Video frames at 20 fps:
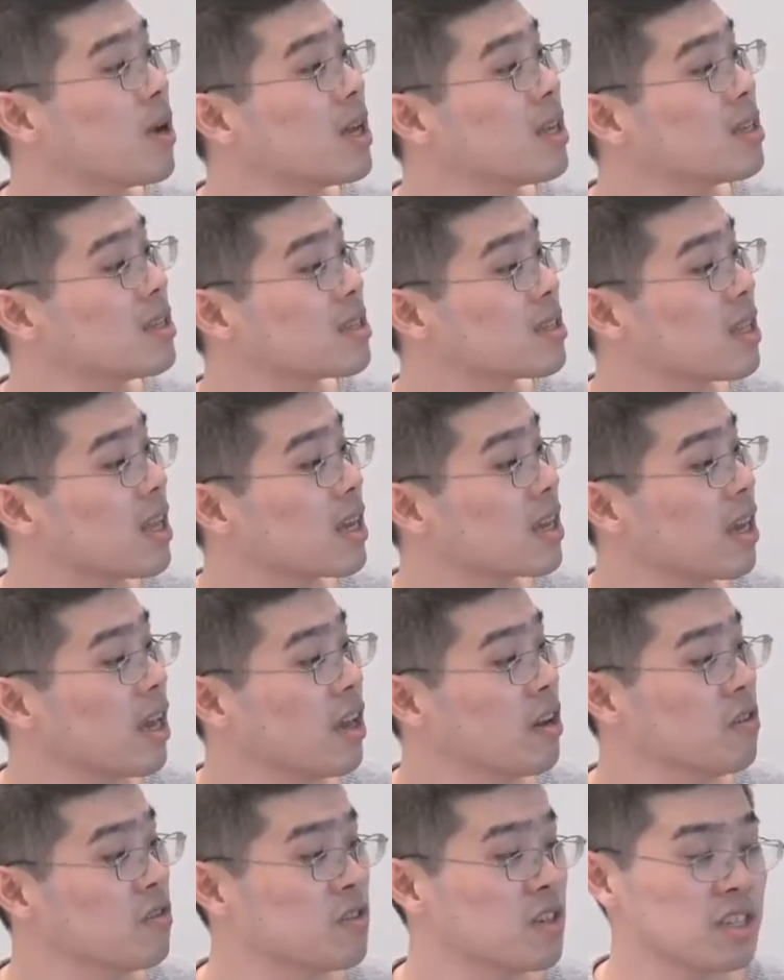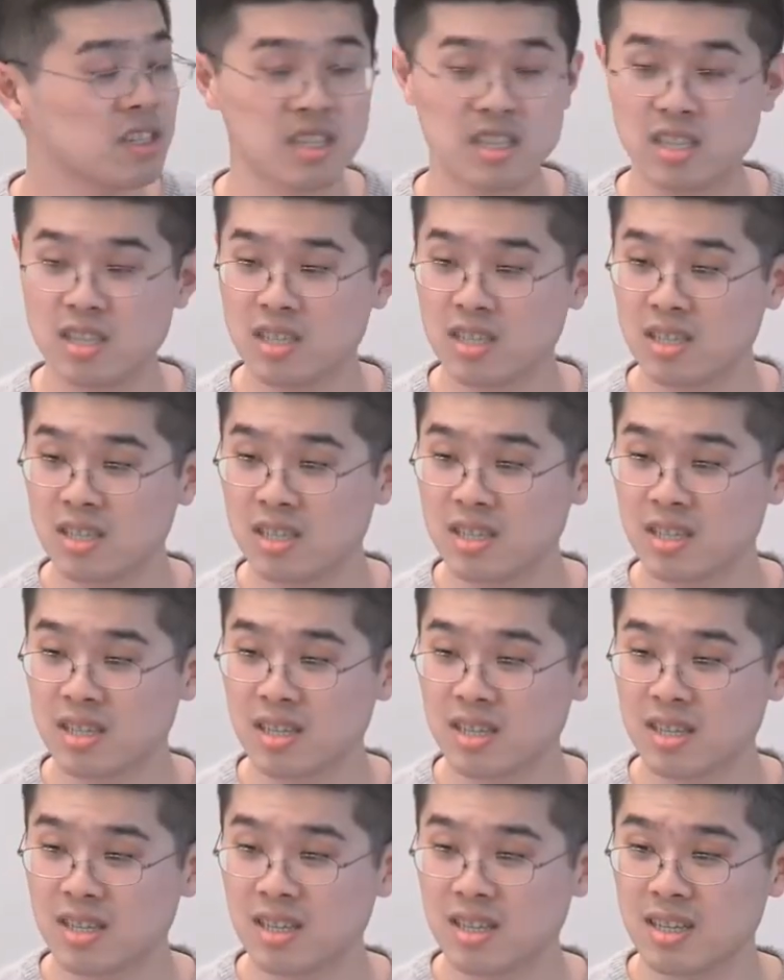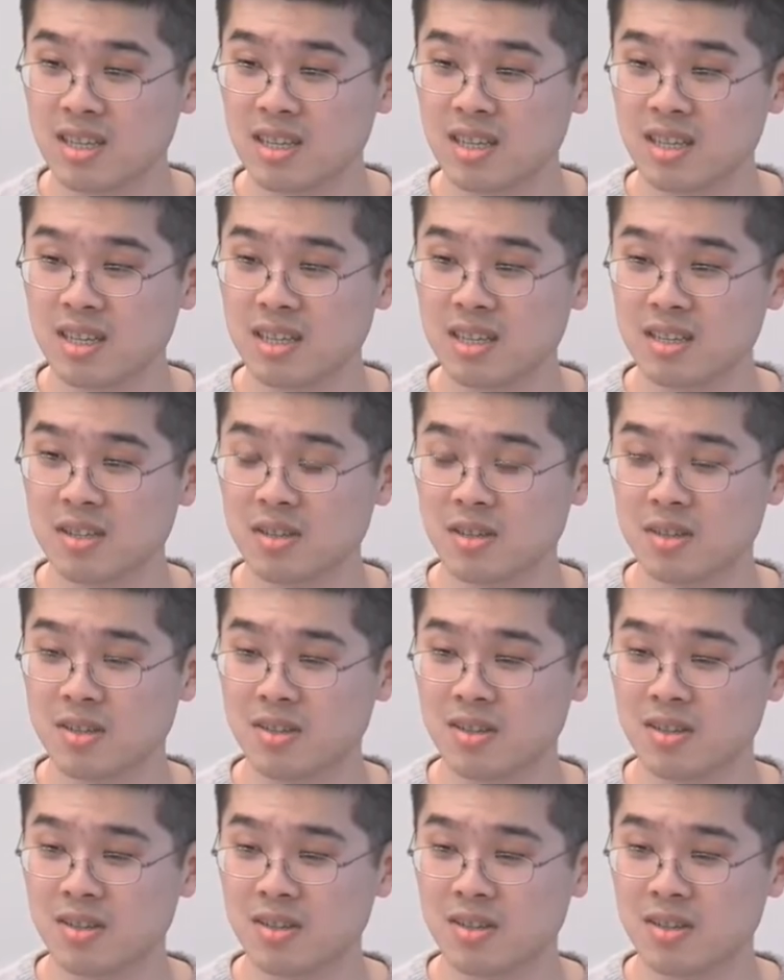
is like n over d. So